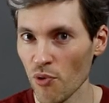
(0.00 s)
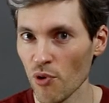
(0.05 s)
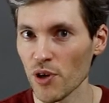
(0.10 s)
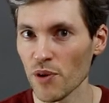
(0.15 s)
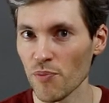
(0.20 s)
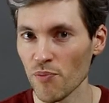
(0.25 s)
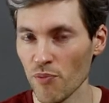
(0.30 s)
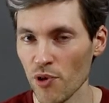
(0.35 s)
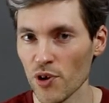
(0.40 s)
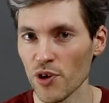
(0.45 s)

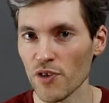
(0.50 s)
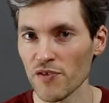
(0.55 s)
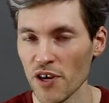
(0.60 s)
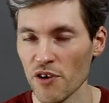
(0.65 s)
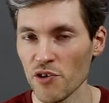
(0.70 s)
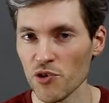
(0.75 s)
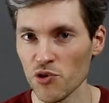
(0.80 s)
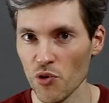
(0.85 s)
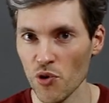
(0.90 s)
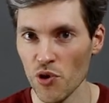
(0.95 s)
point, point of
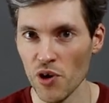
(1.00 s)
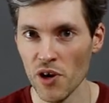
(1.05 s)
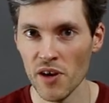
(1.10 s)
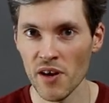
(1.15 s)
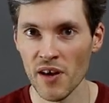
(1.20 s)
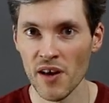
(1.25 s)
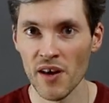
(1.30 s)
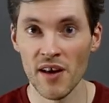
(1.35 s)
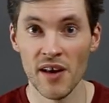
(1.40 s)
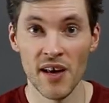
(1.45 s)
territory.
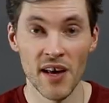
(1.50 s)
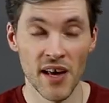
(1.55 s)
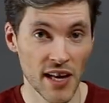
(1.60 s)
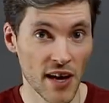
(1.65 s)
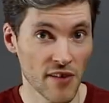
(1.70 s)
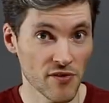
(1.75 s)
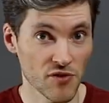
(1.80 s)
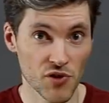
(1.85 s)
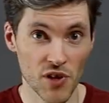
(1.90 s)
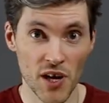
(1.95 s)

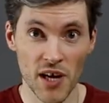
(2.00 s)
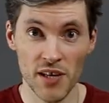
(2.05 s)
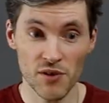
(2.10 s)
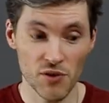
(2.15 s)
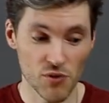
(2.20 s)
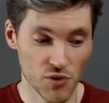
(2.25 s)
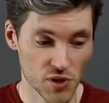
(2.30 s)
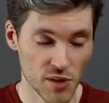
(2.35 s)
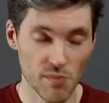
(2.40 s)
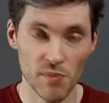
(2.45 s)
And after
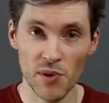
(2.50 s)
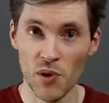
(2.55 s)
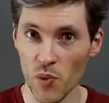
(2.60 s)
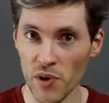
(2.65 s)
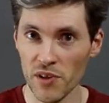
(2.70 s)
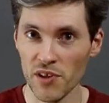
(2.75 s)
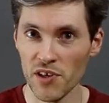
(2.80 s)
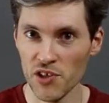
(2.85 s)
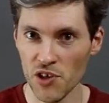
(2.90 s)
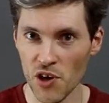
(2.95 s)
that, you simply
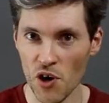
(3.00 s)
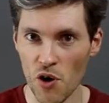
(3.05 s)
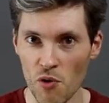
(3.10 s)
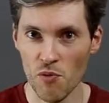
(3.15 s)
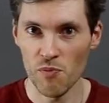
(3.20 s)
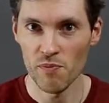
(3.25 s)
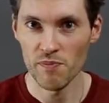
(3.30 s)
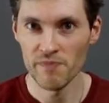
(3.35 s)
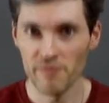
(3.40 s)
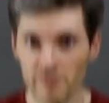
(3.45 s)
win this
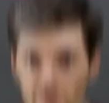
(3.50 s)
ko.